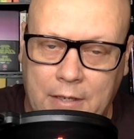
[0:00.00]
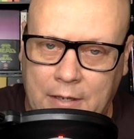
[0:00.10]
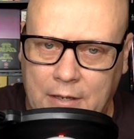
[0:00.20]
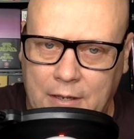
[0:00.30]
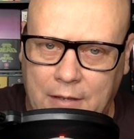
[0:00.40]

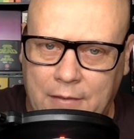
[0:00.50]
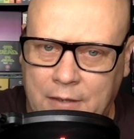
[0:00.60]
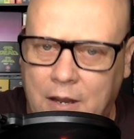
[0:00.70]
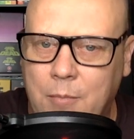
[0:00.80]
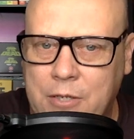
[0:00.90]
and uh,
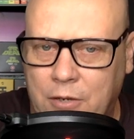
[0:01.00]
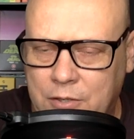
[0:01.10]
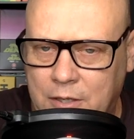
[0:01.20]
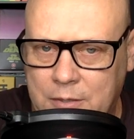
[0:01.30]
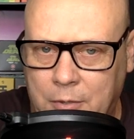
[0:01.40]
the commentary
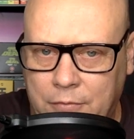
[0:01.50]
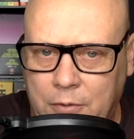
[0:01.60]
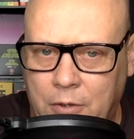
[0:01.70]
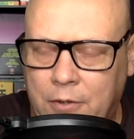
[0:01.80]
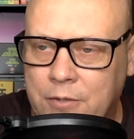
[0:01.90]
talks about a
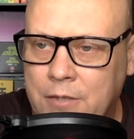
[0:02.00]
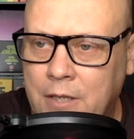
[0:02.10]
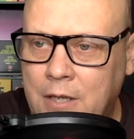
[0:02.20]
few others,